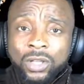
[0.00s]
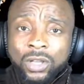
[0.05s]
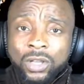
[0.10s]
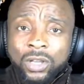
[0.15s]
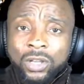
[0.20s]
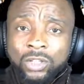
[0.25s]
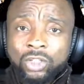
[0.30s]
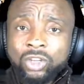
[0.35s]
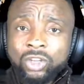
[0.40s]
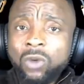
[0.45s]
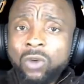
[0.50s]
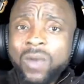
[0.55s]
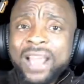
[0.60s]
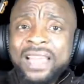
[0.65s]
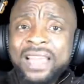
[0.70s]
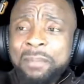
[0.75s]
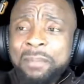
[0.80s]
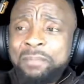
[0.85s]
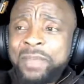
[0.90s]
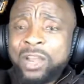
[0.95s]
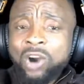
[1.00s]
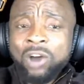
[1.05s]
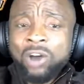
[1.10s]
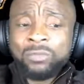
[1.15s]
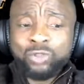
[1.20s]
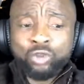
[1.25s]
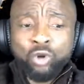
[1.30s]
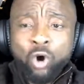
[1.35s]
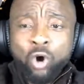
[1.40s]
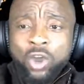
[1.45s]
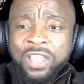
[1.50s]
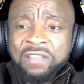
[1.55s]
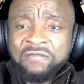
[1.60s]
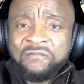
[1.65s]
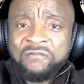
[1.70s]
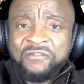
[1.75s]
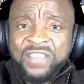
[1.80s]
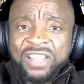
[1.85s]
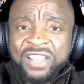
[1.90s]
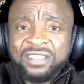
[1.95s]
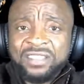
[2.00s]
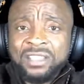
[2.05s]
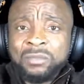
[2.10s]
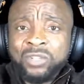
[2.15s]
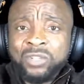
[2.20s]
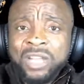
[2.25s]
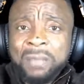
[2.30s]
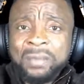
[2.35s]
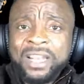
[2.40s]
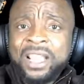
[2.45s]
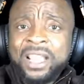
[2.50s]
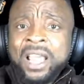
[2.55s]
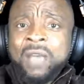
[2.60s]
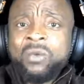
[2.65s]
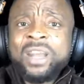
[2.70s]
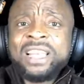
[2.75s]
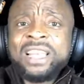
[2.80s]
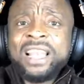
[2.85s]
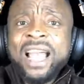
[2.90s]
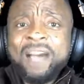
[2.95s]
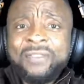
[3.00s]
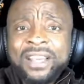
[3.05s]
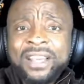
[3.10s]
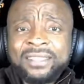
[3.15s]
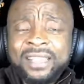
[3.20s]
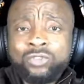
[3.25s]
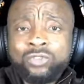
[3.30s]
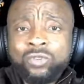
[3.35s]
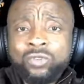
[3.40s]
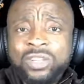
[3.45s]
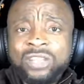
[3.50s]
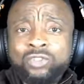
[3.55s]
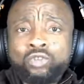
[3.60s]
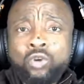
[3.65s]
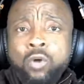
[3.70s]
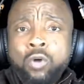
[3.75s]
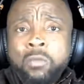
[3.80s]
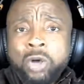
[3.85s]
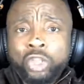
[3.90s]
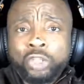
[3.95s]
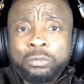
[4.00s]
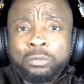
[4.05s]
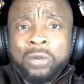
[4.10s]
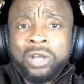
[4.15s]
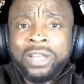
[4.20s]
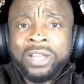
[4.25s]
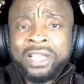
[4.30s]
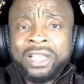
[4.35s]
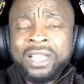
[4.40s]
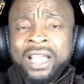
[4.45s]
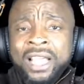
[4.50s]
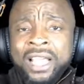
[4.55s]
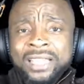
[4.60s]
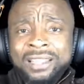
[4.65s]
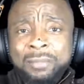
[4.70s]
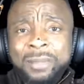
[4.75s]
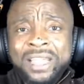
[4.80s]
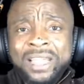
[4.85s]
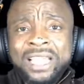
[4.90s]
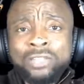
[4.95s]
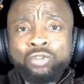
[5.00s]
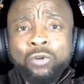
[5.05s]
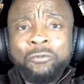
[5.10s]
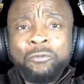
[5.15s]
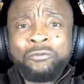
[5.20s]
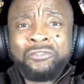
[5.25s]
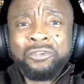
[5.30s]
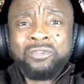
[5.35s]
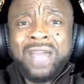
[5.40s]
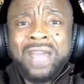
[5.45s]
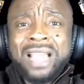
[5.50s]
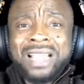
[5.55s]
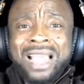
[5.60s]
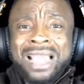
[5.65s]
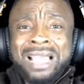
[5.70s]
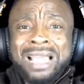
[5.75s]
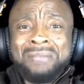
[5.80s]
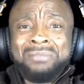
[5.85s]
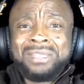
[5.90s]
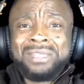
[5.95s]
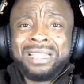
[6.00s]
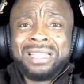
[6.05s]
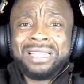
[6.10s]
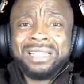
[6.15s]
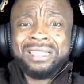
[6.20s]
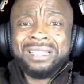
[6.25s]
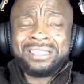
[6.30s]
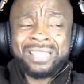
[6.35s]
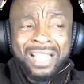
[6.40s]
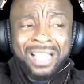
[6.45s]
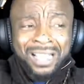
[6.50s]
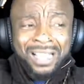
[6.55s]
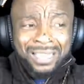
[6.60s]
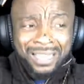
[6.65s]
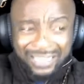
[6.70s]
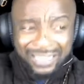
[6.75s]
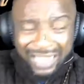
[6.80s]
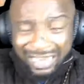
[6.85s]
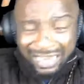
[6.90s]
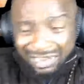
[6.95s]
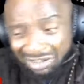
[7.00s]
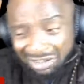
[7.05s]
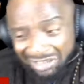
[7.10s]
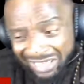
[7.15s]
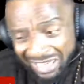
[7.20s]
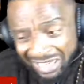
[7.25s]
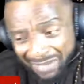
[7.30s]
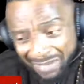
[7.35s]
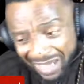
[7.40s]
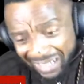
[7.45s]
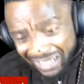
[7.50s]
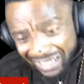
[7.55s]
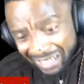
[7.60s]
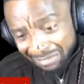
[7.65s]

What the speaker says: You know, when they become so invincible, they believe, when they have access to this so much money, they begin to feel like I am this. They said, they make him